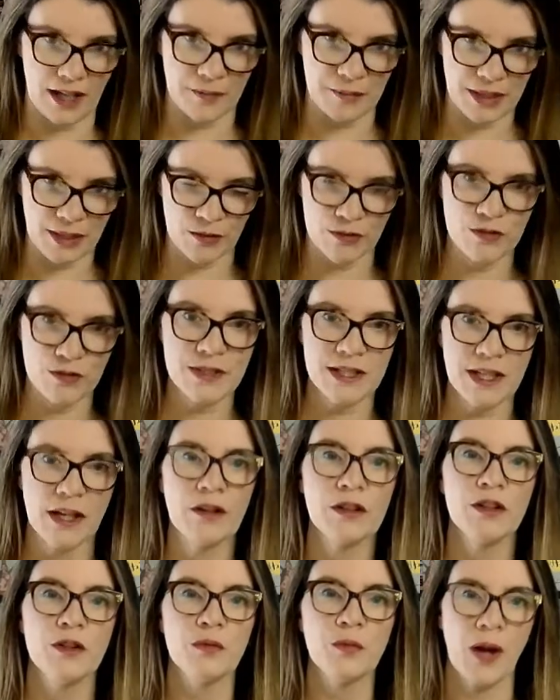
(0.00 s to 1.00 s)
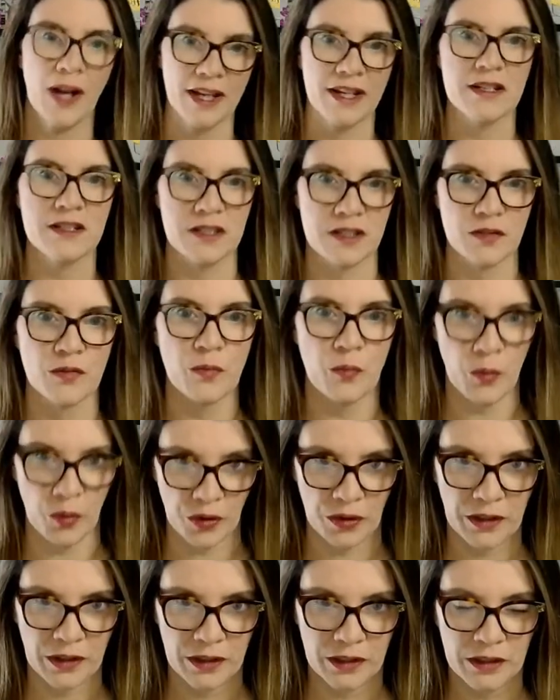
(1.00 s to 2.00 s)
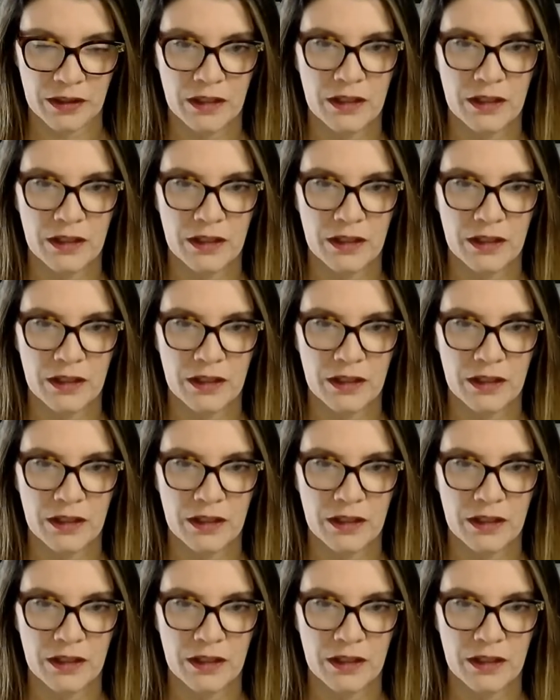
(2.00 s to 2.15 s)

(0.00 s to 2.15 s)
I'm here to tell you why it didn't work.